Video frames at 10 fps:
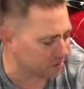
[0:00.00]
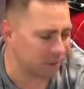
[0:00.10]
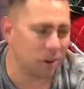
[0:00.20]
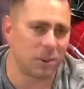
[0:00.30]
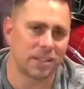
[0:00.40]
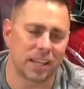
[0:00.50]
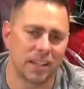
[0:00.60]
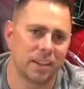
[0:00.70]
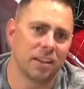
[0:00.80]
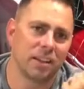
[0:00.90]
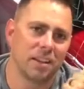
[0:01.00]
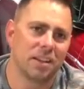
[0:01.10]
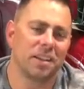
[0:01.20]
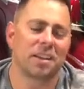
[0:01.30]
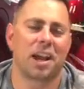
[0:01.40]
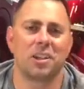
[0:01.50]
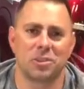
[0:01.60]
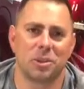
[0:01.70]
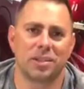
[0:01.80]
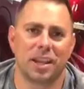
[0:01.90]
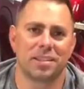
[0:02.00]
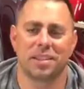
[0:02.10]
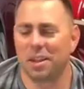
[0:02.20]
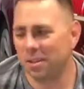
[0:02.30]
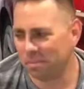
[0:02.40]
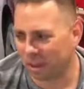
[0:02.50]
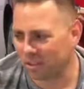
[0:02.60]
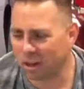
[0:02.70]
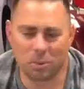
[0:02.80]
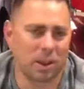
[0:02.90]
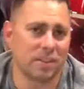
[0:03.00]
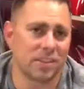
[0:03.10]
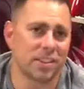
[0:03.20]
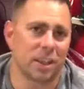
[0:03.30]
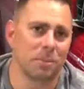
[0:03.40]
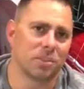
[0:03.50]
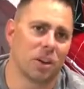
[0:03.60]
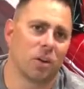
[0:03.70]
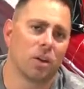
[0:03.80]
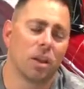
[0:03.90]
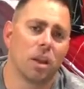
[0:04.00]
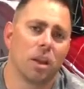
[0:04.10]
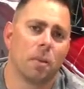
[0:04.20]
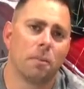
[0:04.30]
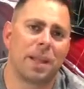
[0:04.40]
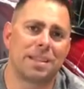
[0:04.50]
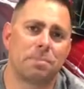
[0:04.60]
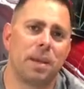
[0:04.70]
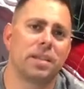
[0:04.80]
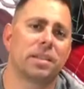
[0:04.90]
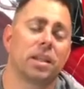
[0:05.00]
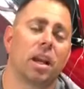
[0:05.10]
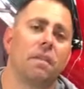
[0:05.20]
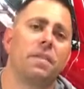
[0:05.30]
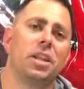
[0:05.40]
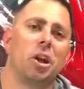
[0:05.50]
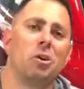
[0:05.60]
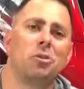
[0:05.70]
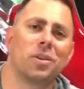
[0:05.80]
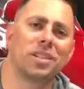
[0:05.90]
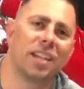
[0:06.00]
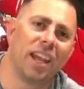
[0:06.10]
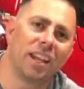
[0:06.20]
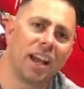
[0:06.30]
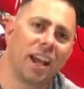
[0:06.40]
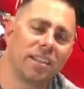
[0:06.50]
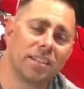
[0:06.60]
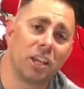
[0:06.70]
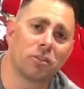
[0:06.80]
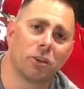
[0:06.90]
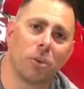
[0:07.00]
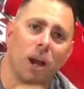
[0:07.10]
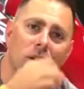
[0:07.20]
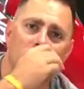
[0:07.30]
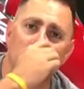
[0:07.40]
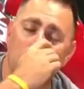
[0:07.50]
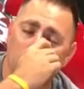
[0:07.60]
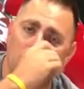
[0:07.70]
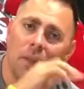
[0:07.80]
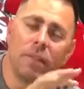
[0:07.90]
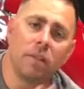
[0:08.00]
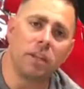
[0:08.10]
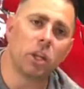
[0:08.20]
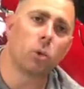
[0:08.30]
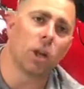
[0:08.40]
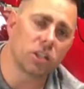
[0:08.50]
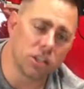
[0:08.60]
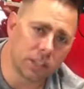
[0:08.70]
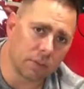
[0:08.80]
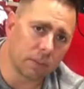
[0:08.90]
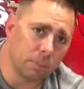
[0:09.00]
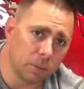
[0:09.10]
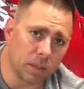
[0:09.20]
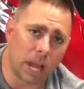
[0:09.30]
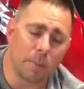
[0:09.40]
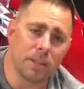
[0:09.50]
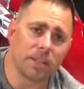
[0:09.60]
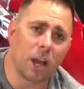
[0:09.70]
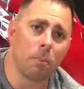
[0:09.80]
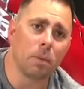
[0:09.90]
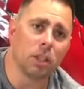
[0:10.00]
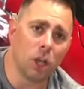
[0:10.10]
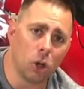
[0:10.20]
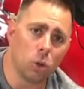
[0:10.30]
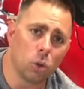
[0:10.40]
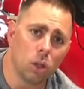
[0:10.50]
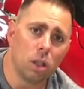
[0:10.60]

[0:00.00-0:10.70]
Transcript: you know, inside the console of Tesla, and Megatron will have the same. So that's basically our video for today, guys. Thanks for watching. If you have any questions, definitely put comments down below.